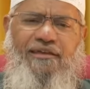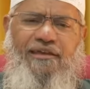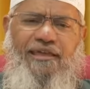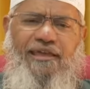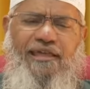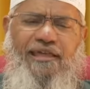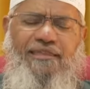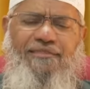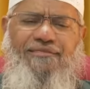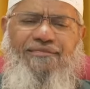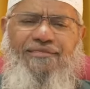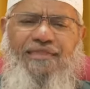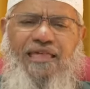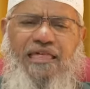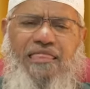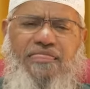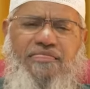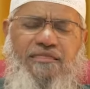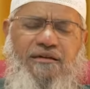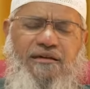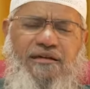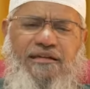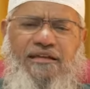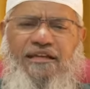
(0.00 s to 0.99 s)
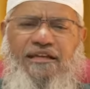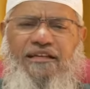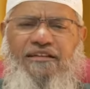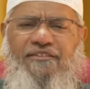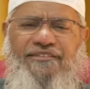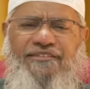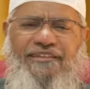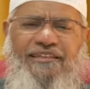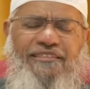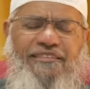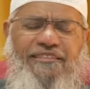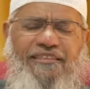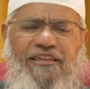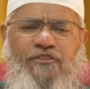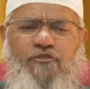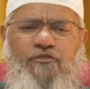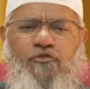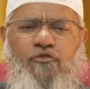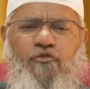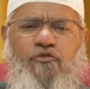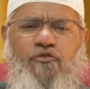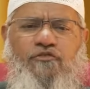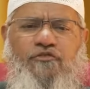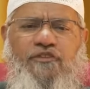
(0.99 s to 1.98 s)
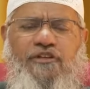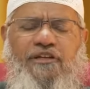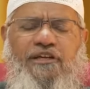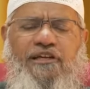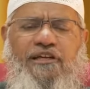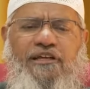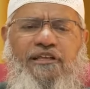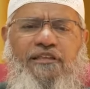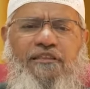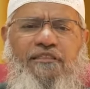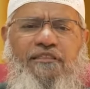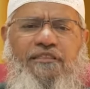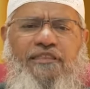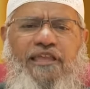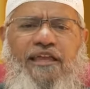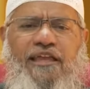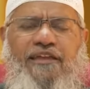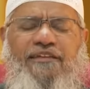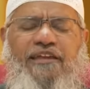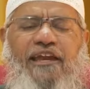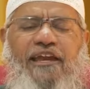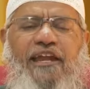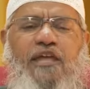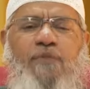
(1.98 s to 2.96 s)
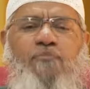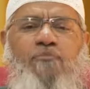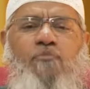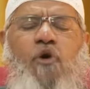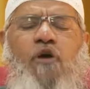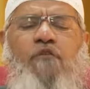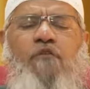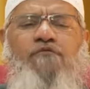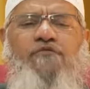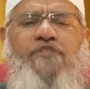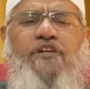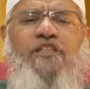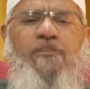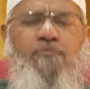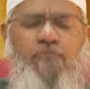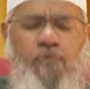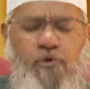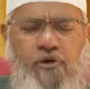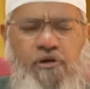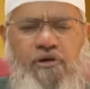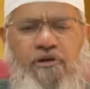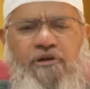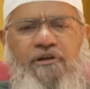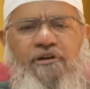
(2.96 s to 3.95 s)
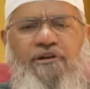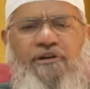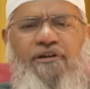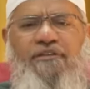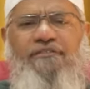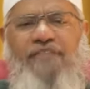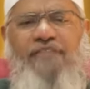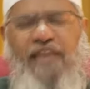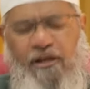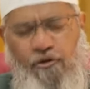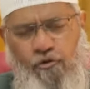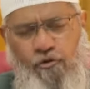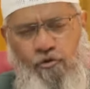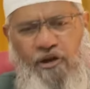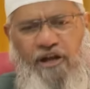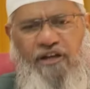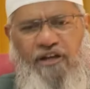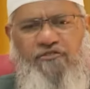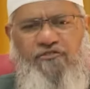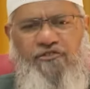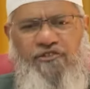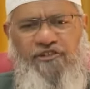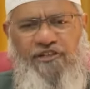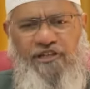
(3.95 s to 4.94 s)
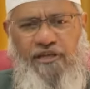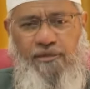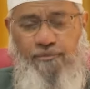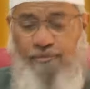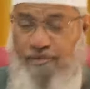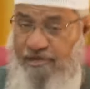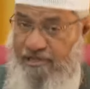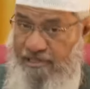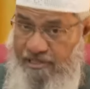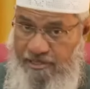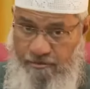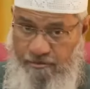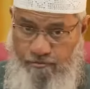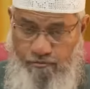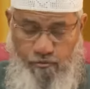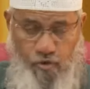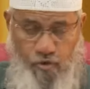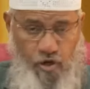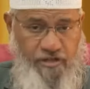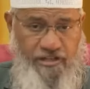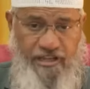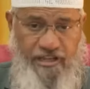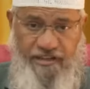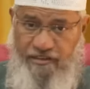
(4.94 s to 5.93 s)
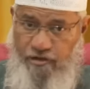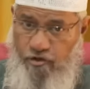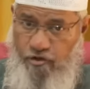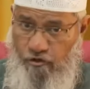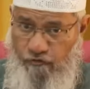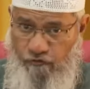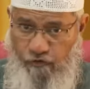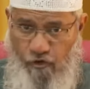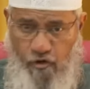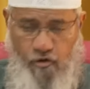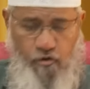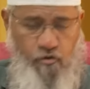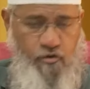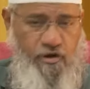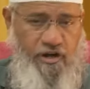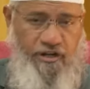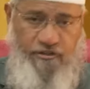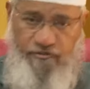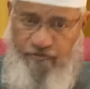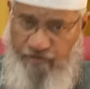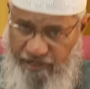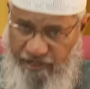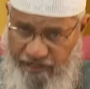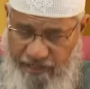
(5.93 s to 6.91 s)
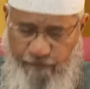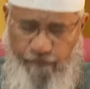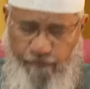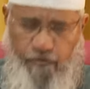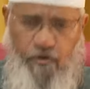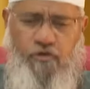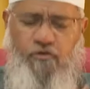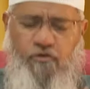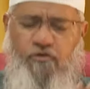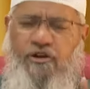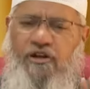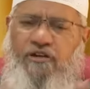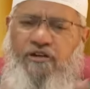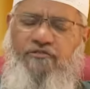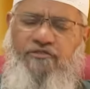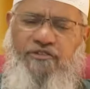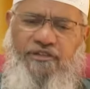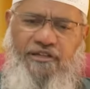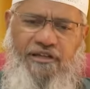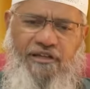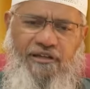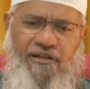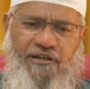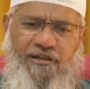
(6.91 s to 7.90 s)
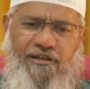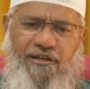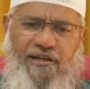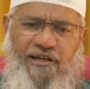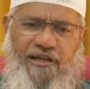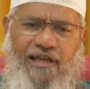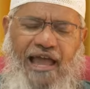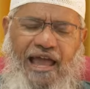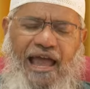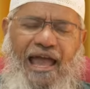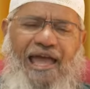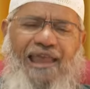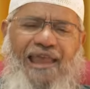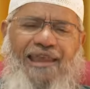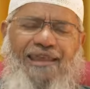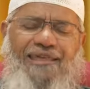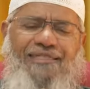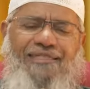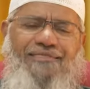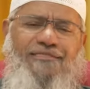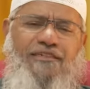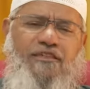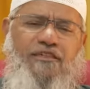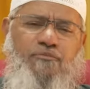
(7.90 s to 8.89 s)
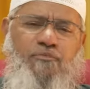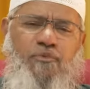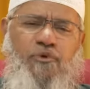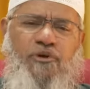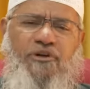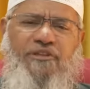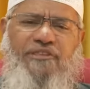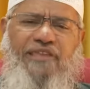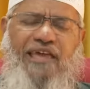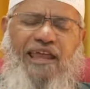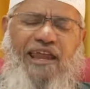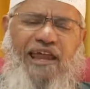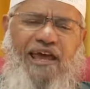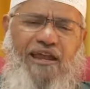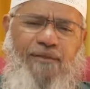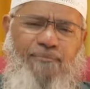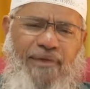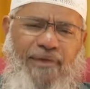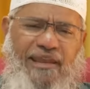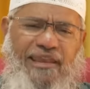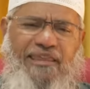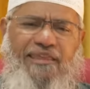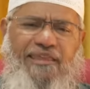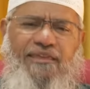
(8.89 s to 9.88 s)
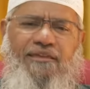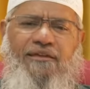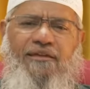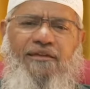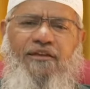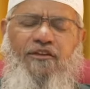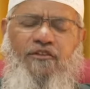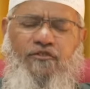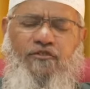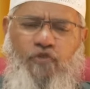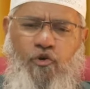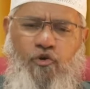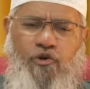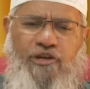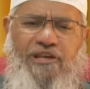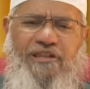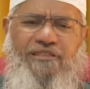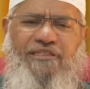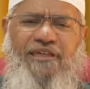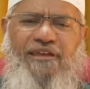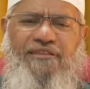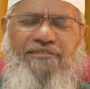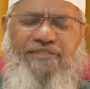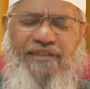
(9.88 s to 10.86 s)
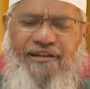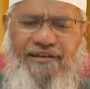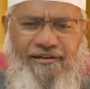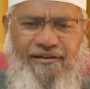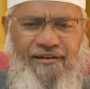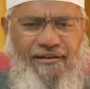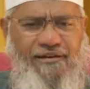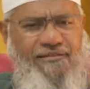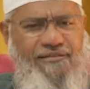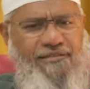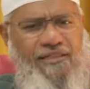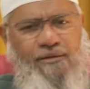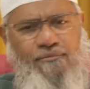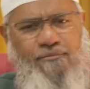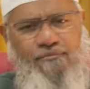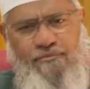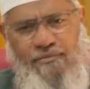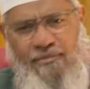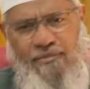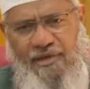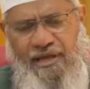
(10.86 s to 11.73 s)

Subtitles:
in their circles, in their durus, they study more of this book than Quran Sunnah. But not that they don't follow Quran Sunnah, they follow Quran Sunnah. And in this book, there are many stories, etc., some,